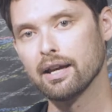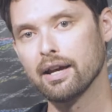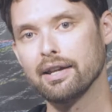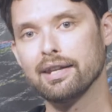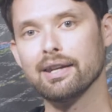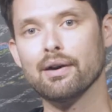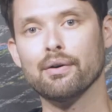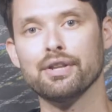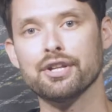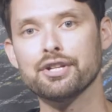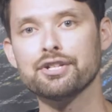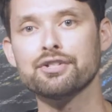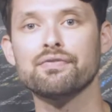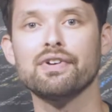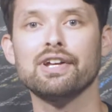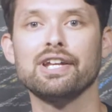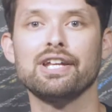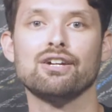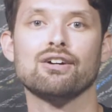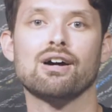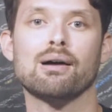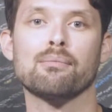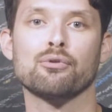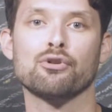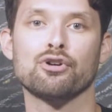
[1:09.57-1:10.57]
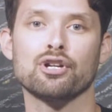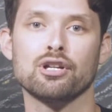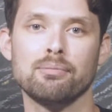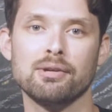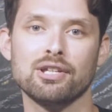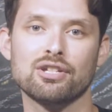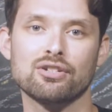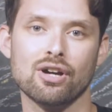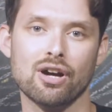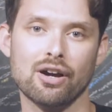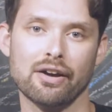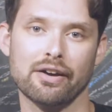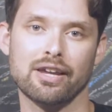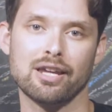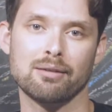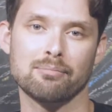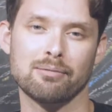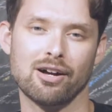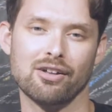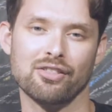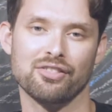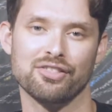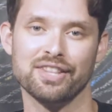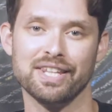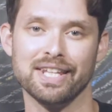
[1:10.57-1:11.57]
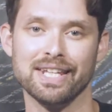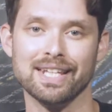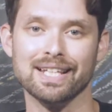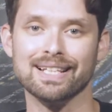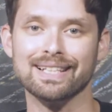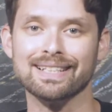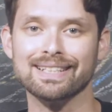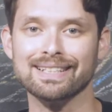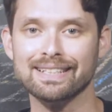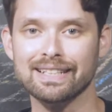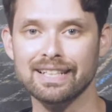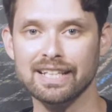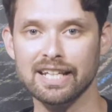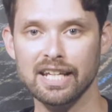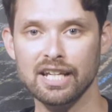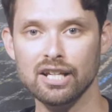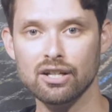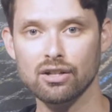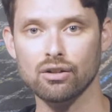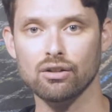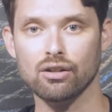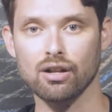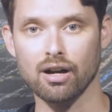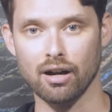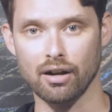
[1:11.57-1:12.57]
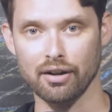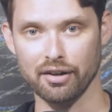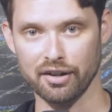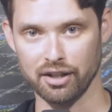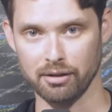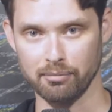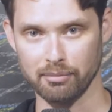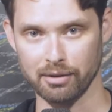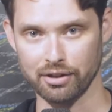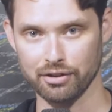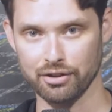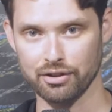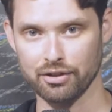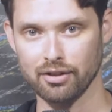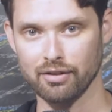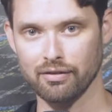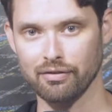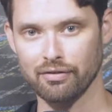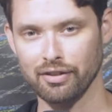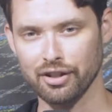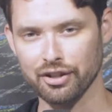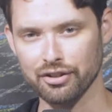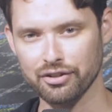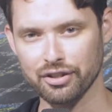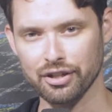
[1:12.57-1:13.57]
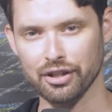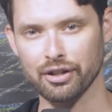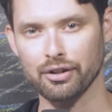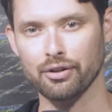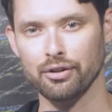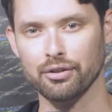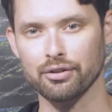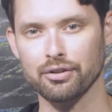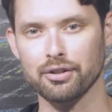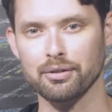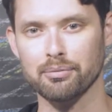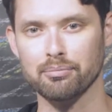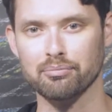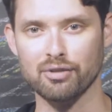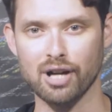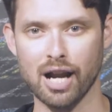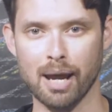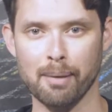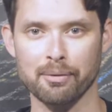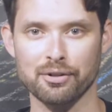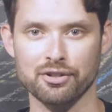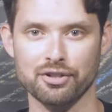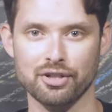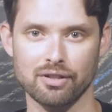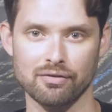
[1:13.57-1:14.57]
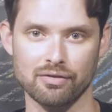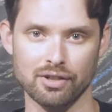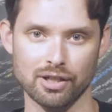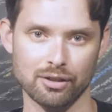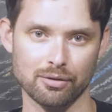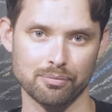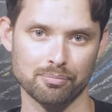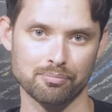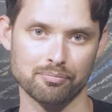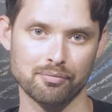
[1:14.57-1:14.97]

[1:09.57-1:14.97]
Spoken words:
Now, in this video, I'm going to be talking about the legal arguments for the shareholder primacy view.